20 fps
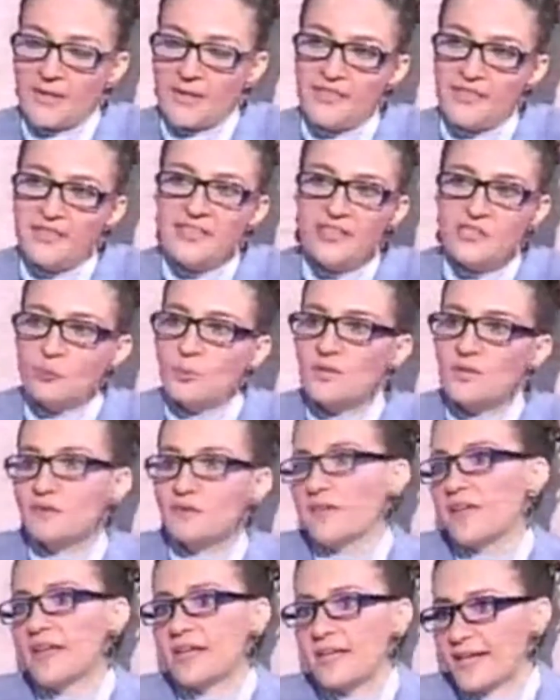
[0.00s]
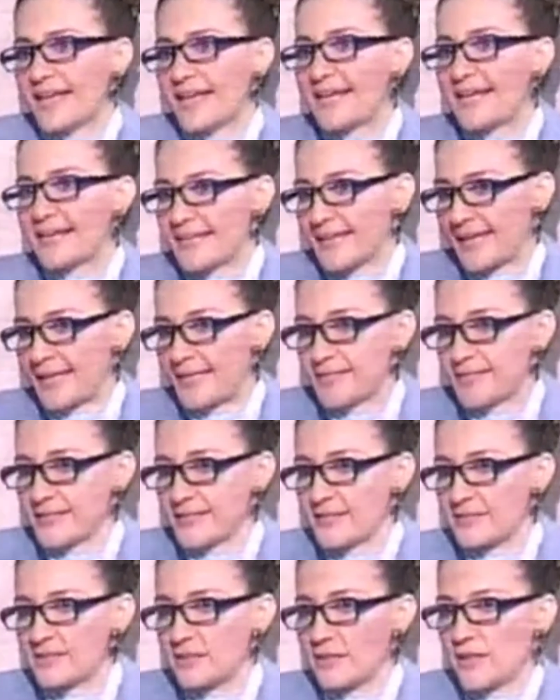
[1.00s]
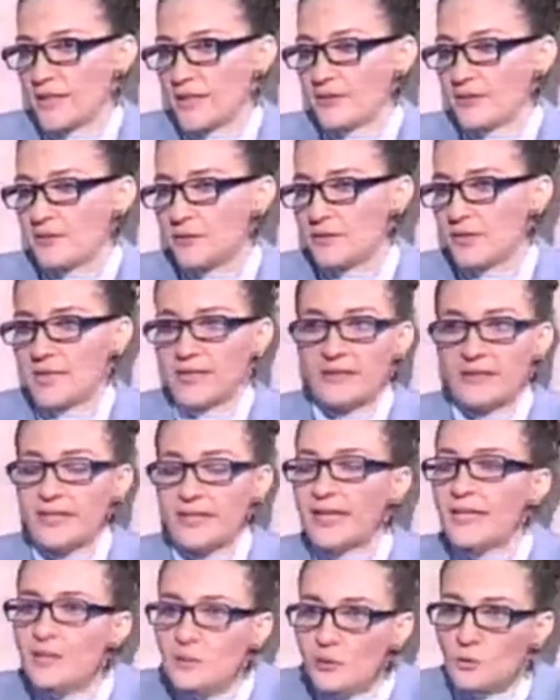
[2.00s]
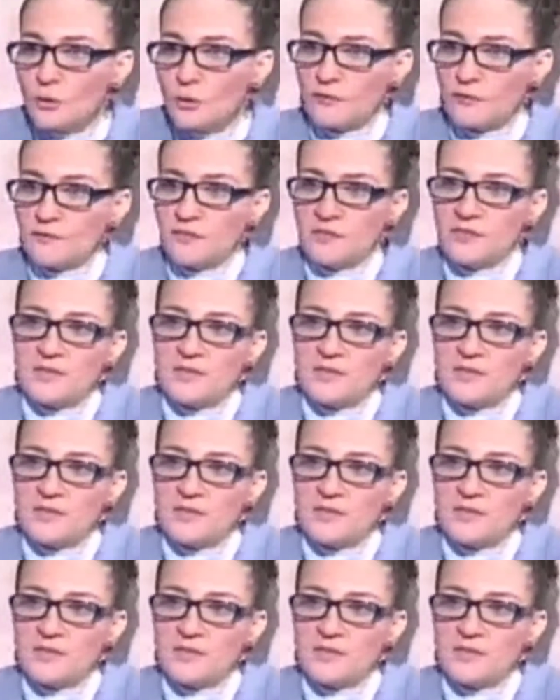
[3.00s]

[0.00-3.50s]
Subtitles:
these were very rare cases, either at the end of